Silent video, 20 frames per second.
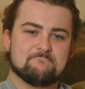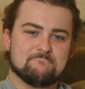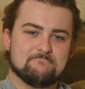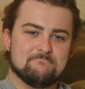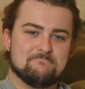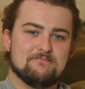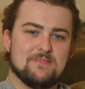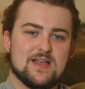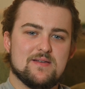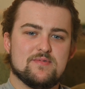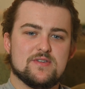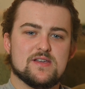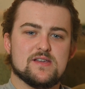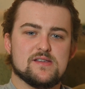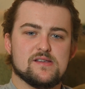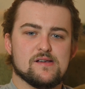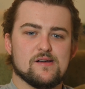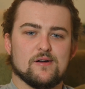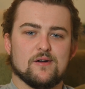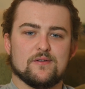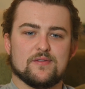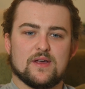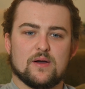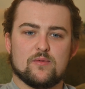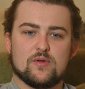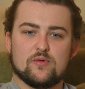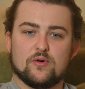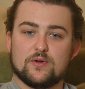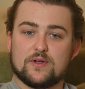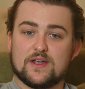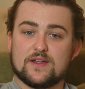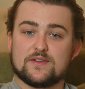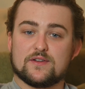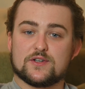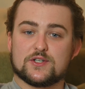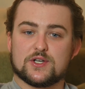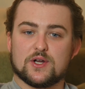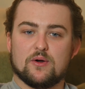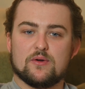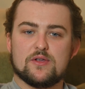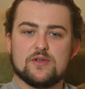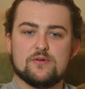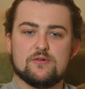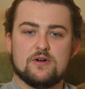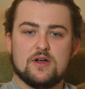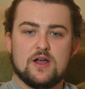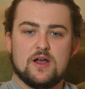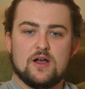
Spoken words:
maybe a year, that we will get to show you,